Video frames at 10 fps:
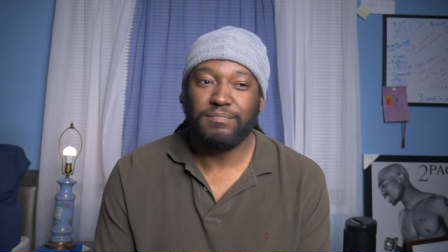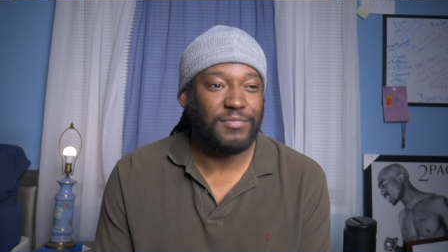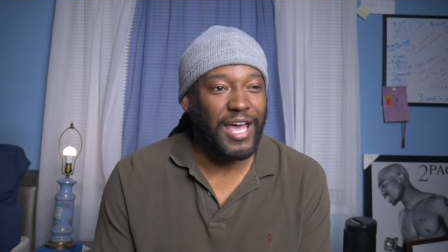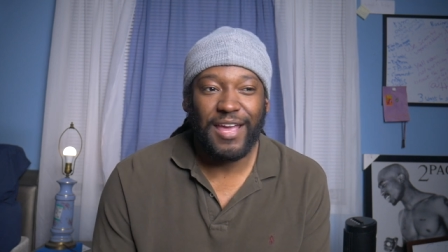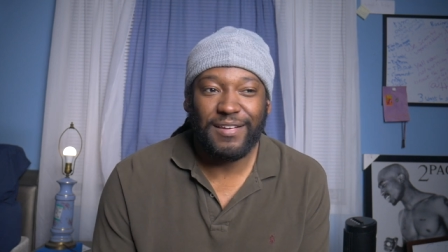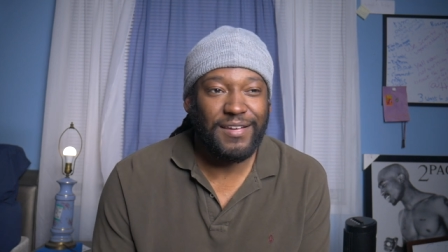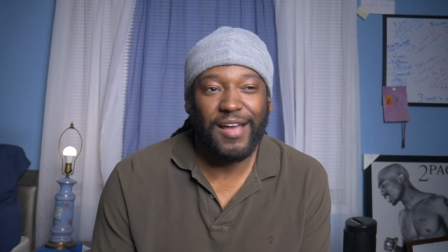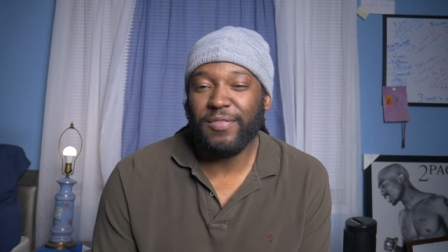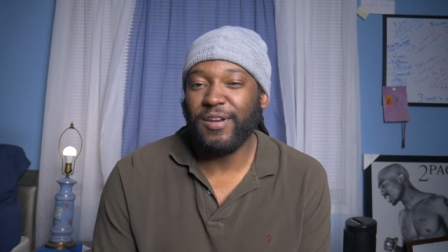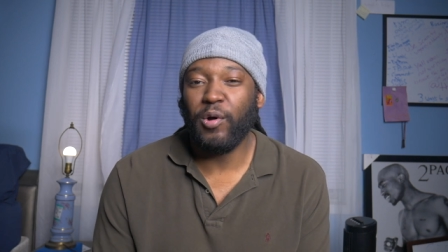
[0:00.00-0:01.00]
Like,
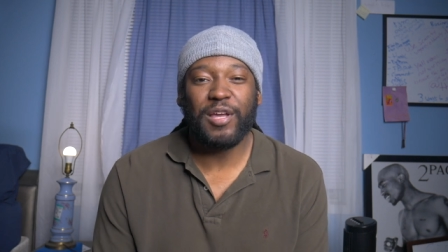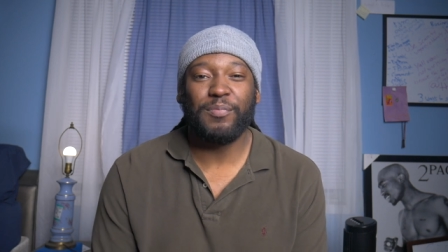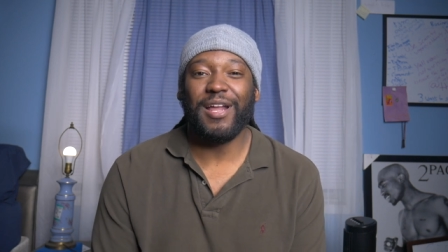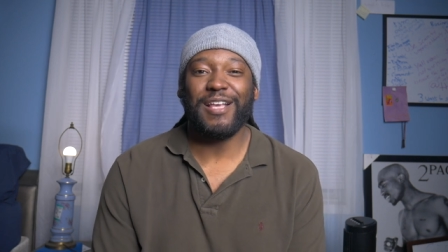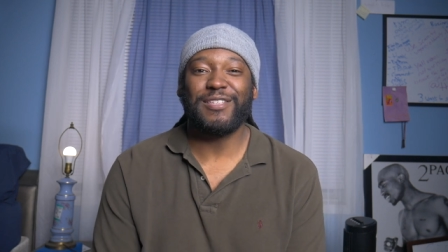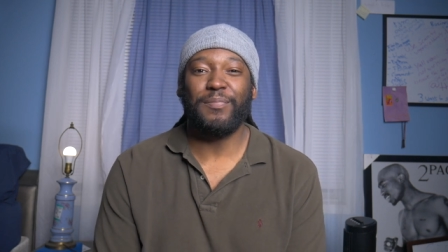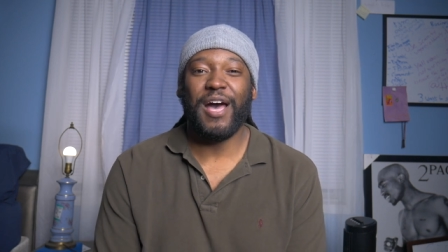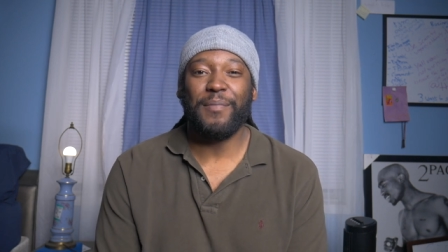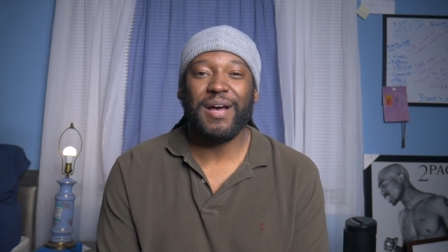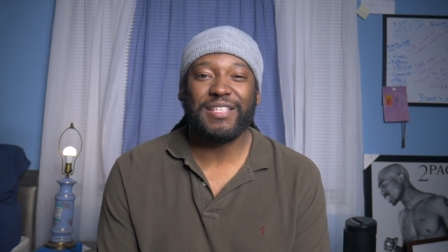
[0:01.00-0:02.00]
no complaints
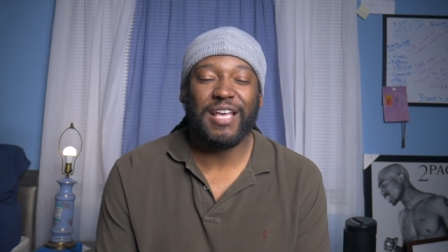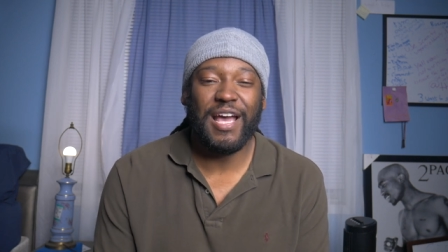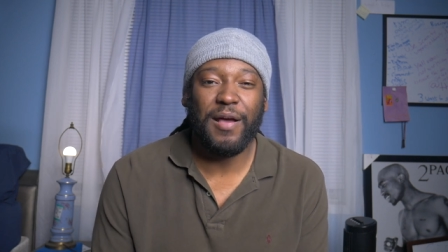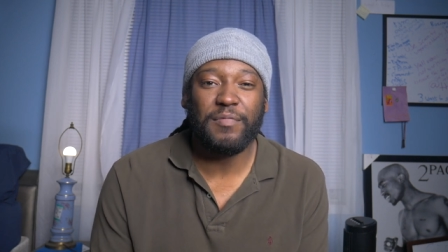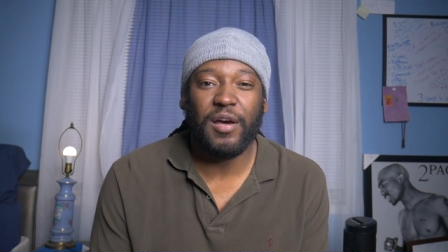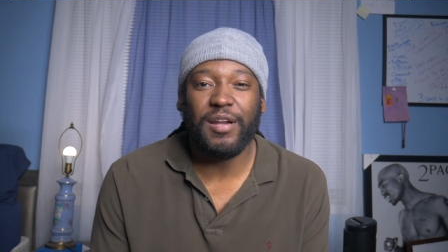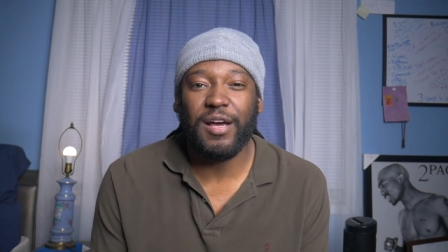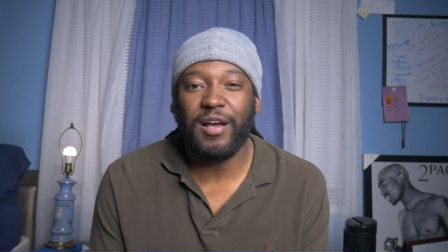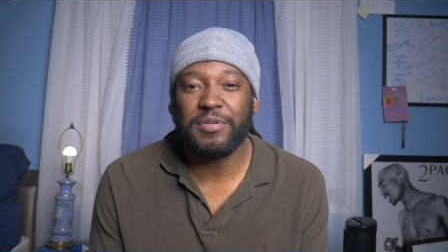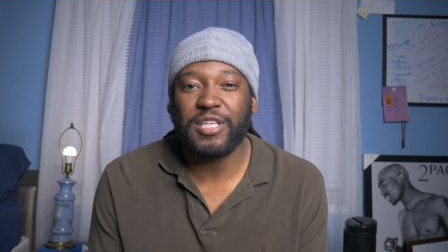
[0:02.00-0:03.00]
about my time on
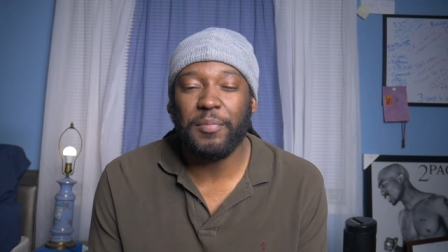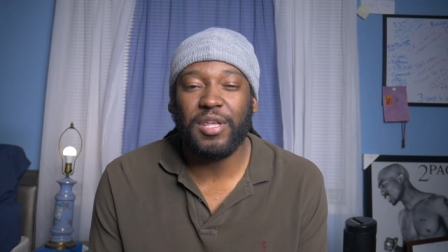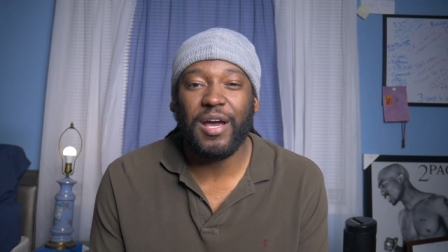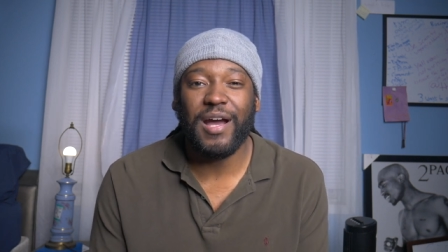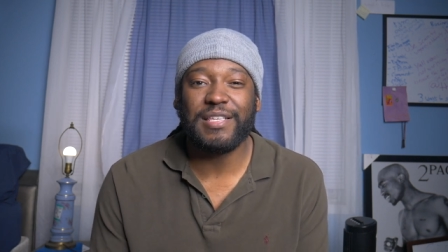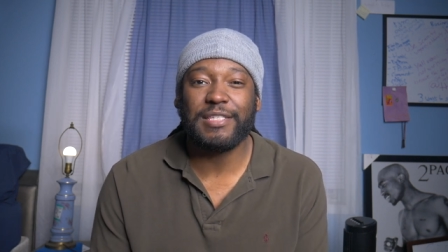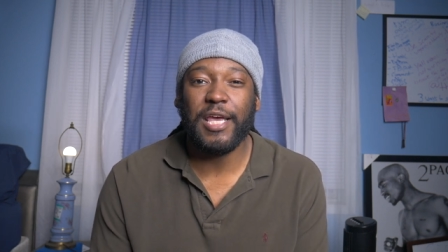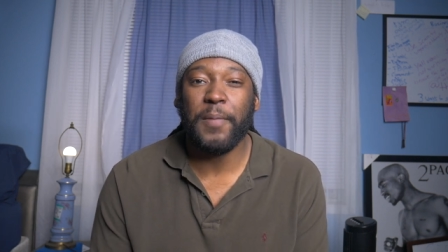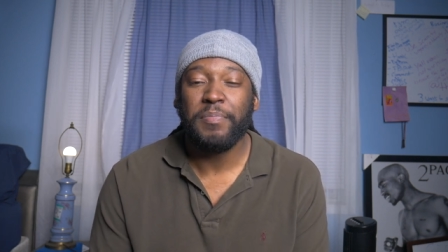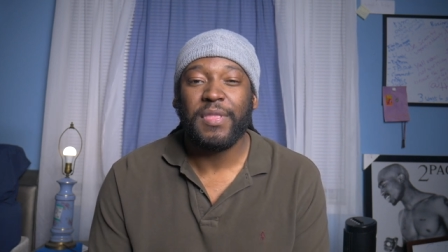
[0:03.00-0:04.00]
the Stomp the Yard
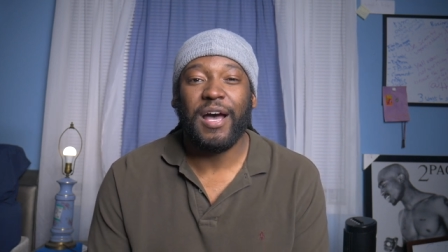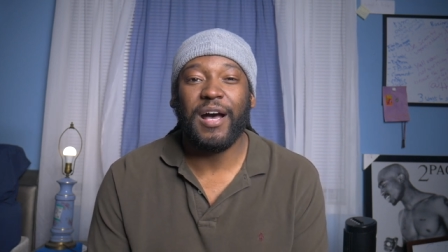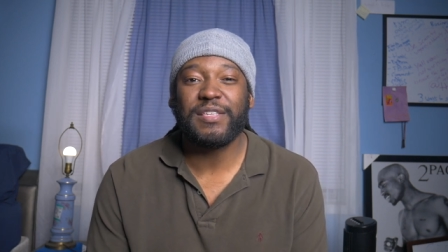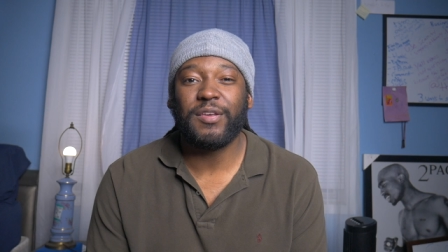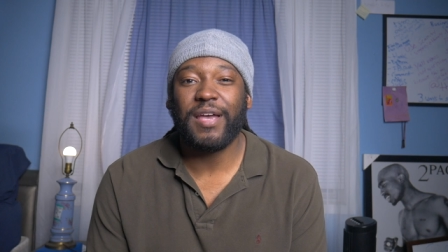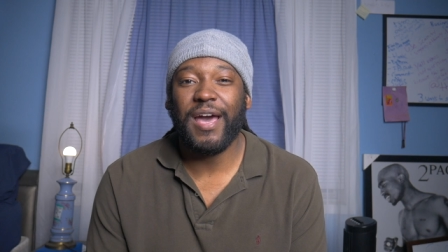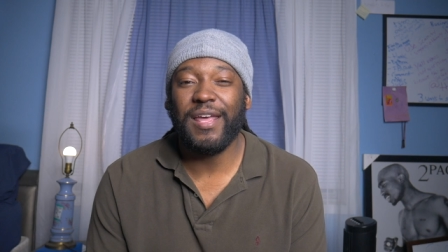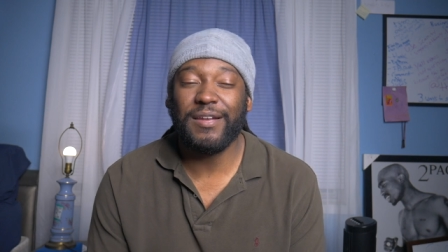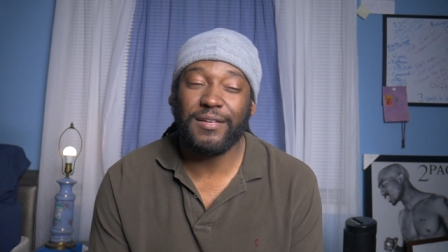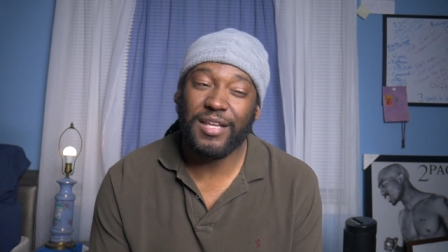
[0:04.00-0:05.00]
set. I also got,
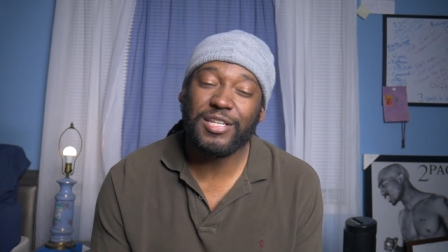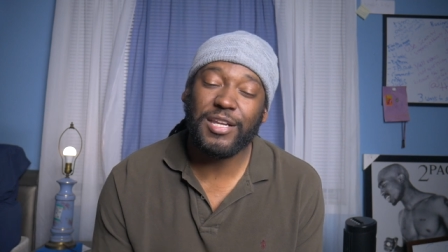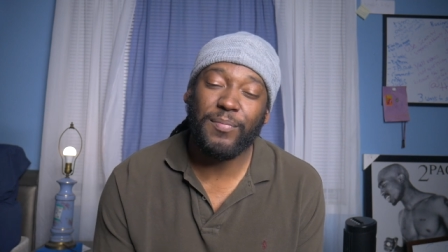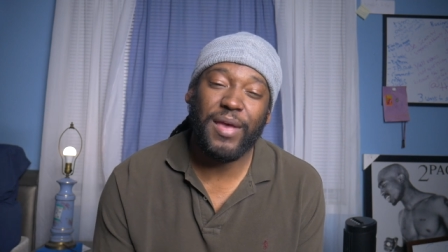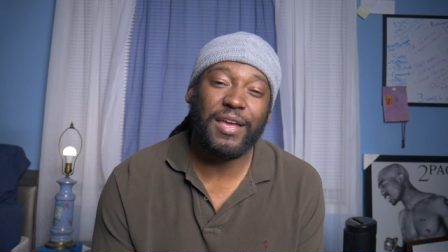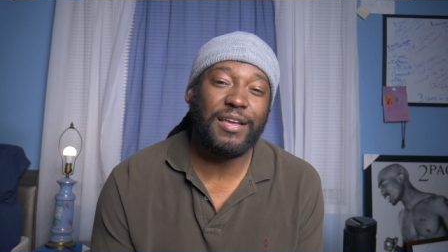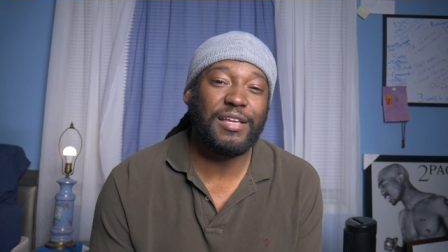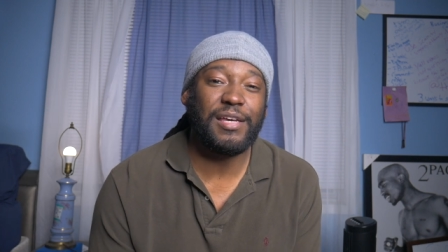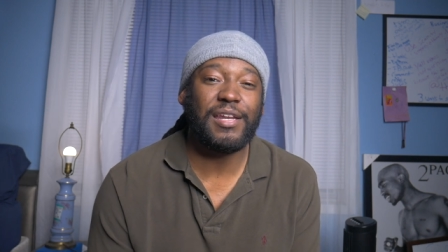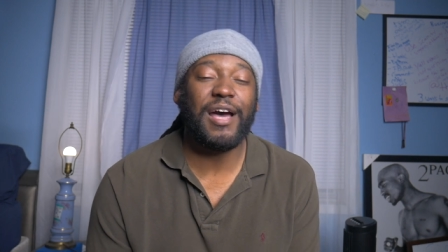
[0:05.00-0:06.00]
in addition to Megan
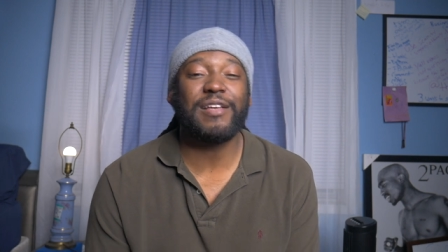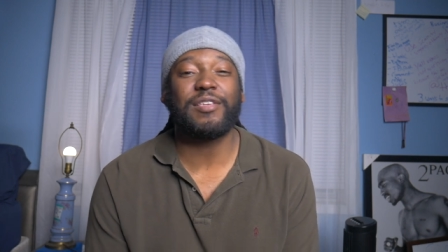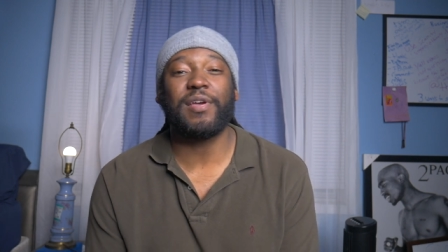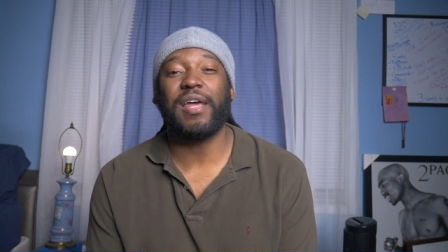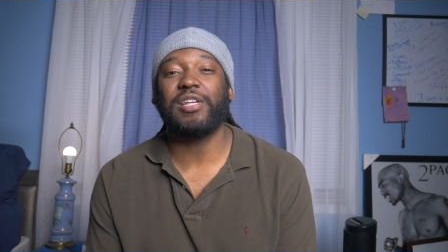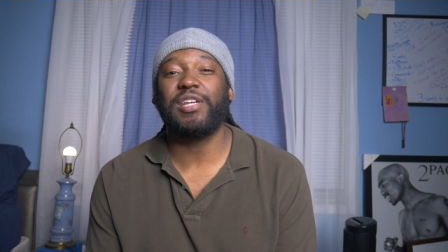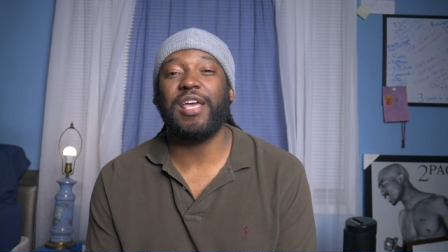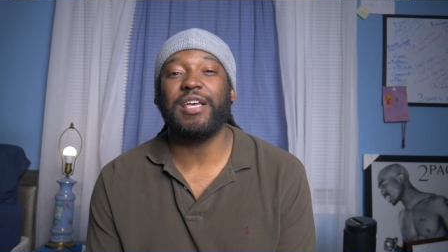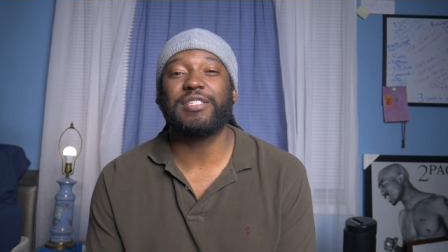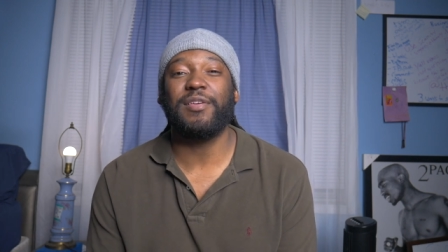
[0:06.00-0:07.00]
Good, I also got a
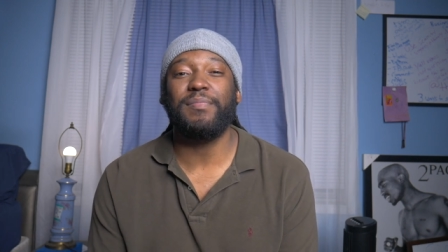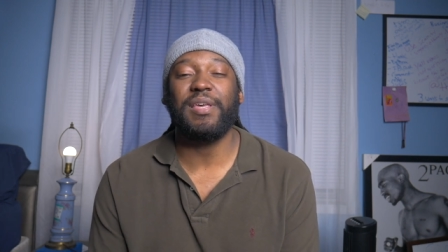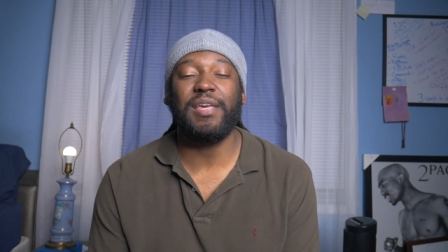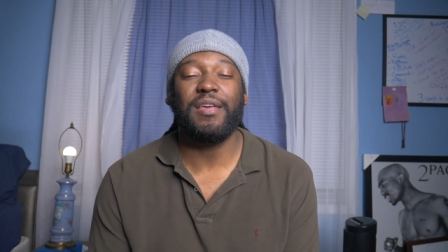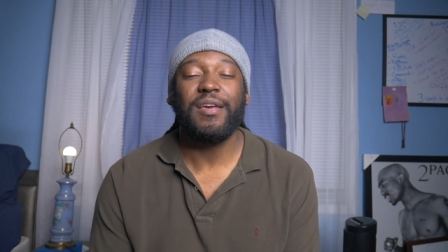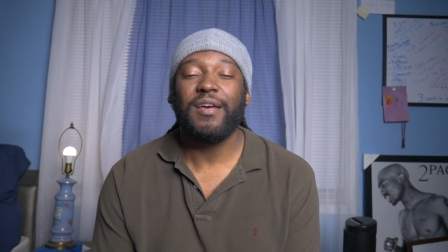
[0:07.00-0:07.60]
chance to meet